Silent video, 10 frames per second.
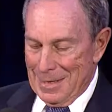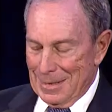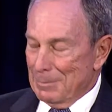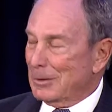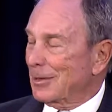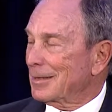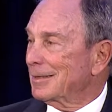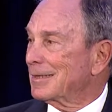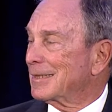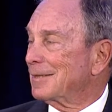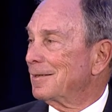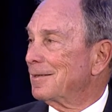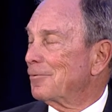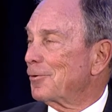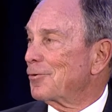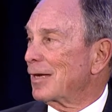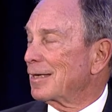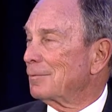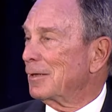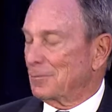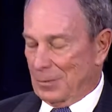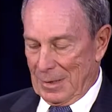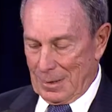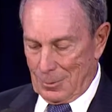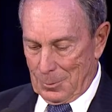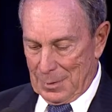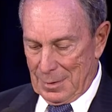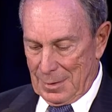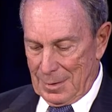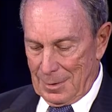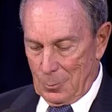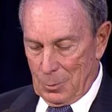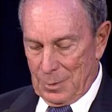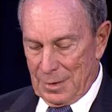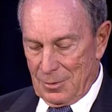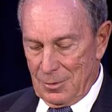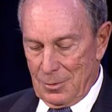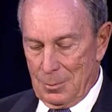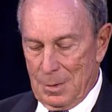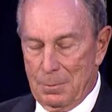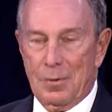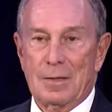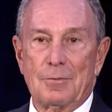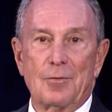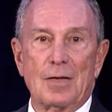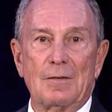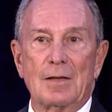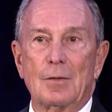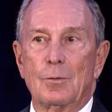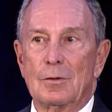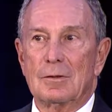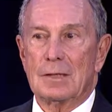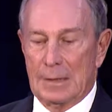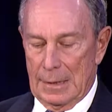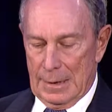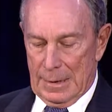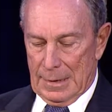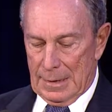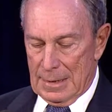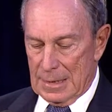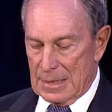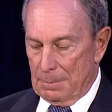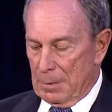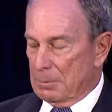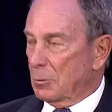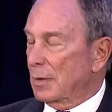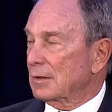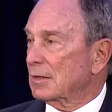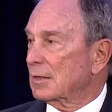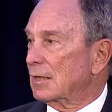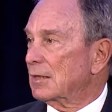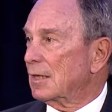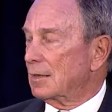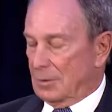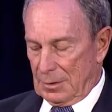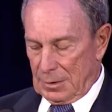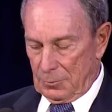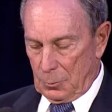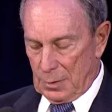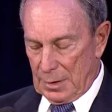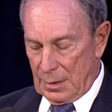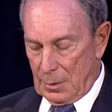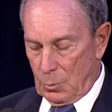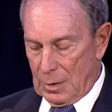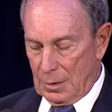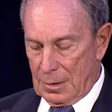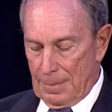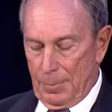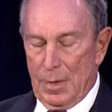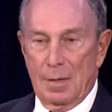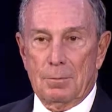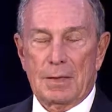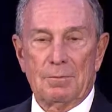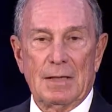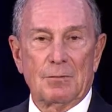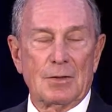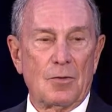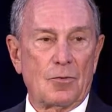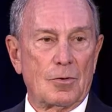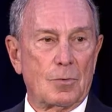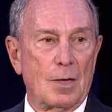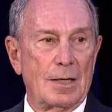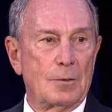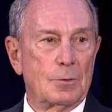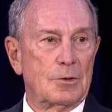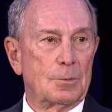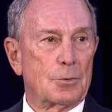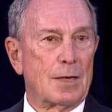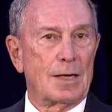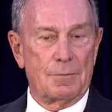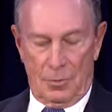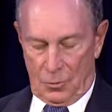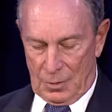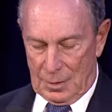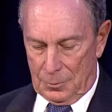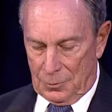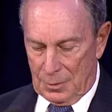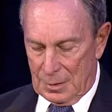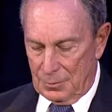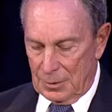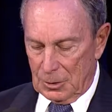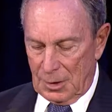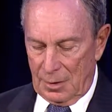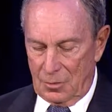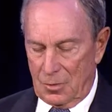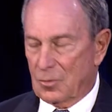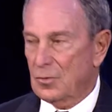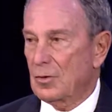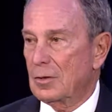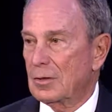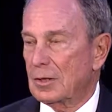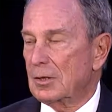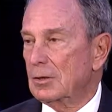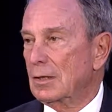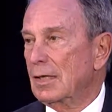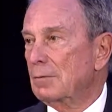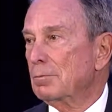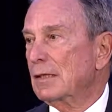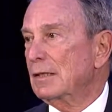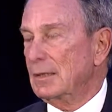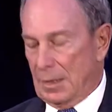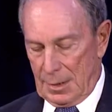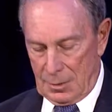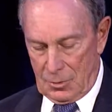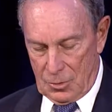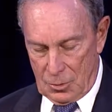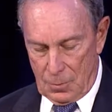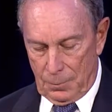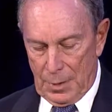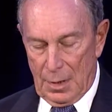Let me talk a little, for a second about philanthropy and what we can do to be part of saving the world. Some people wait until they die to give away their wealth, but I've never understood why you would deprive yourself of the chance to see all the good that money can do.